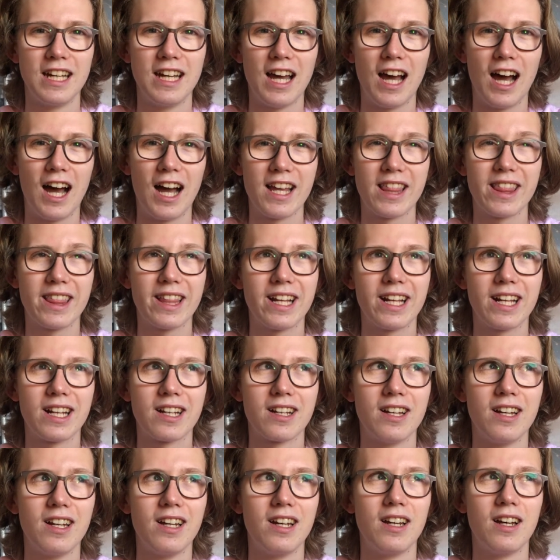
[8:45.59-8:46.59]
I think
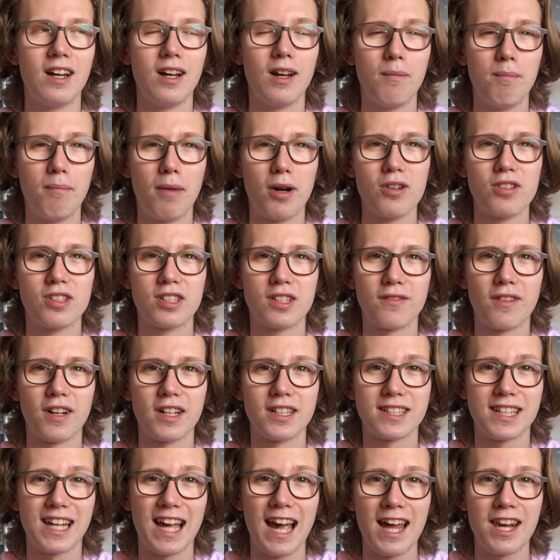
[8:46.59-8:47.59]
most of us
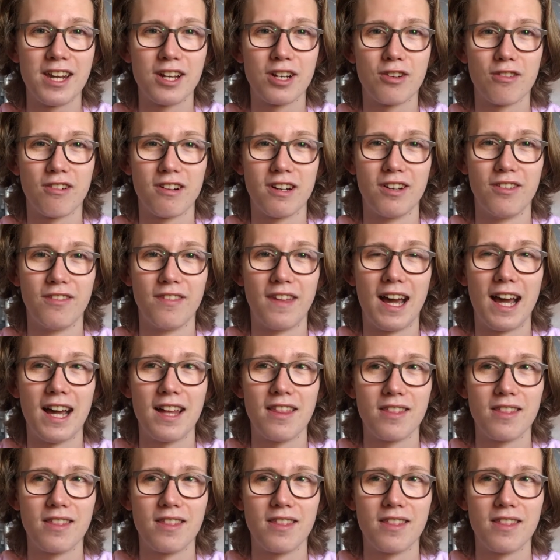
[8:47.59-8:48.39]
can agree on that,